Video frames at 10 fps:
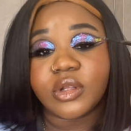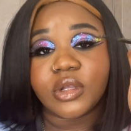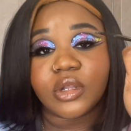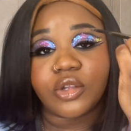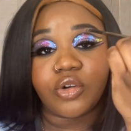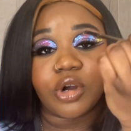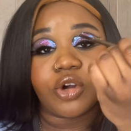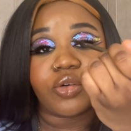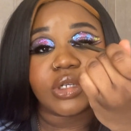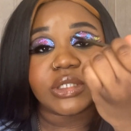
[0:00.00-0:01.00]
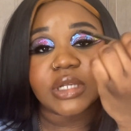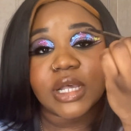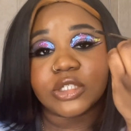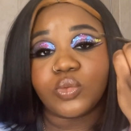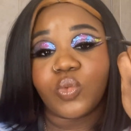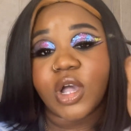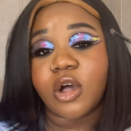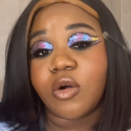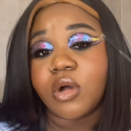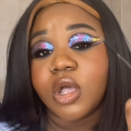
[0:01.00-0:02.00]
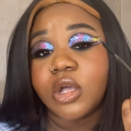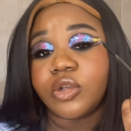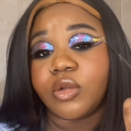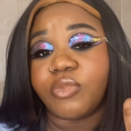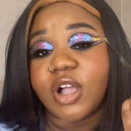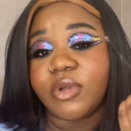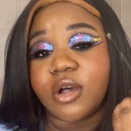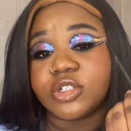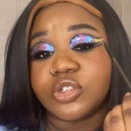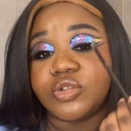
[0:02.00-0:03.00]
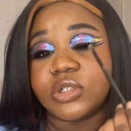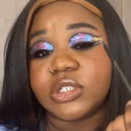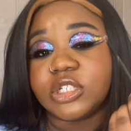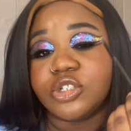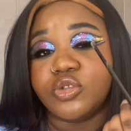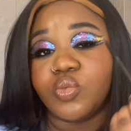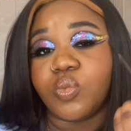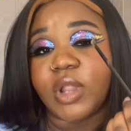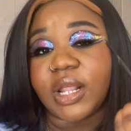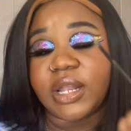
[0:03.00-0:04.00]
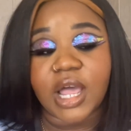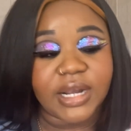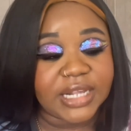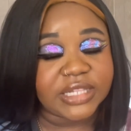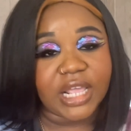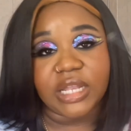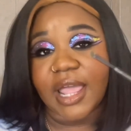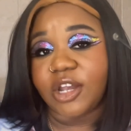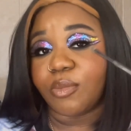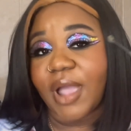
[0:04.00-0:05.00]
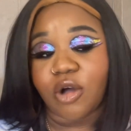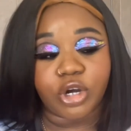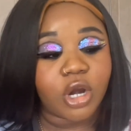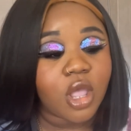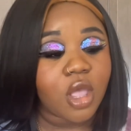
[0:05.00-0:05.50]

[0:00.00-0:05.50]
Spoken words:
in your crease as well. You can probably also use it to do like a nice like liner powder.